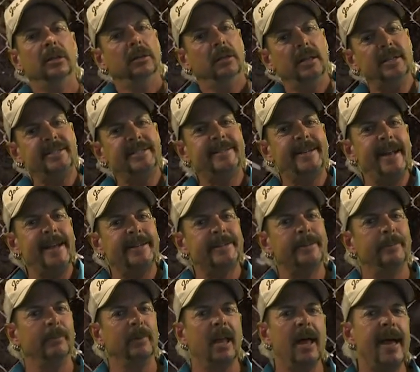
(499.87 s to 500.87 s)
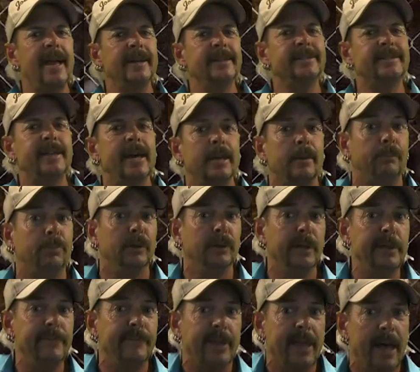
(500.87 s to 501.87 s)
let's take some lions out of
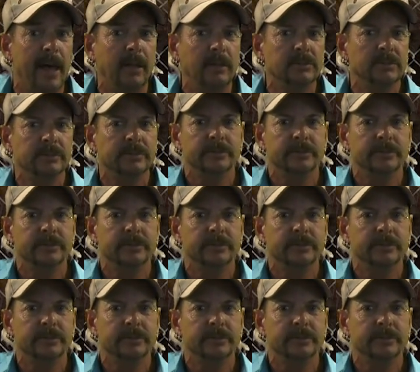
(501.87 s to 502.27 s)
Bolivia,